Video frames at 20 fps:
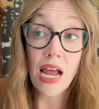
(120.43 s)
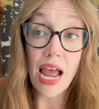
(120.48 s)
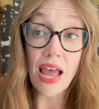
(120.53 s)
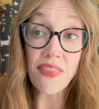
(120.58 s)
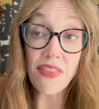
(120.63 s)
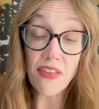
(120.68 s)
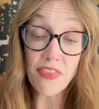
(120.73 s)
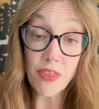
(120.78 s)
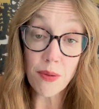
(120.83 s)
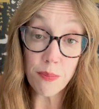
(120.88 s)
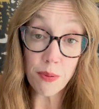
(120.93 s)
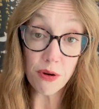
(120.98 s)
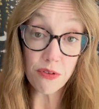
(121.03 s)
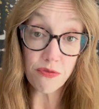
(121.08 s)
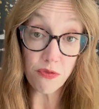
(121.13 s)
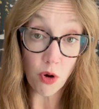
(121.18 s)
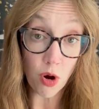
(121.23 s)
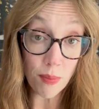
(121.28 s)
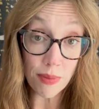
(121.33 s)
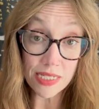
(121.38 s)
And that the
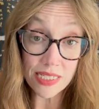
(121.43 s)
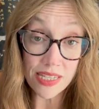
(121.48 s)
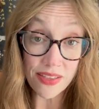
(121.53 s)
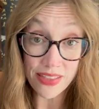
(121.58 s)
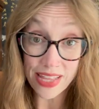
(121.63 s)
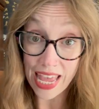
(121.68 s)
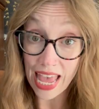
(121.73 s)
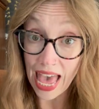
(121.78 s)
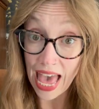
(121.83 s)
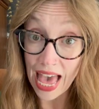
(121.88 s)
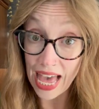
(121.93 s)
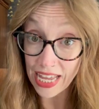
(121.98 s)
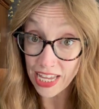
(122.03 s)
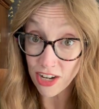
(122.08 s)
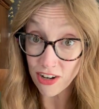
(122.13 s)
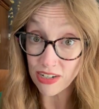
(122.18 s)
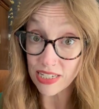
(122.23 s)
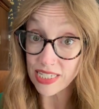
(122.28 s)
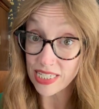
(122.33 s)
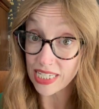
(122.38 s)
performance and the
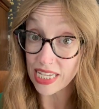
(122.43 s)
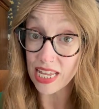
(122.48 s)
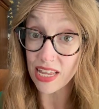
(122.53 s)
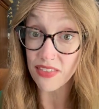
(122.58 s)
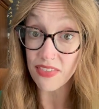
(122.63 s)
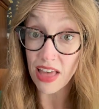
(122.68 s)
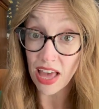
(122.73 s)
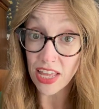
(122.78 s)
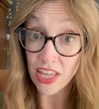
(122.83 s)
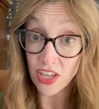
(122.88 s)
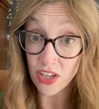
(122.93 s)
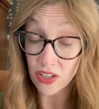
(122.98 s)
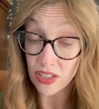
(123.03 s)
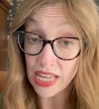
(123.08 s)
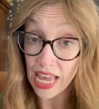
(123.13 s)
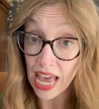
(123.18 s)
accuracy that you'll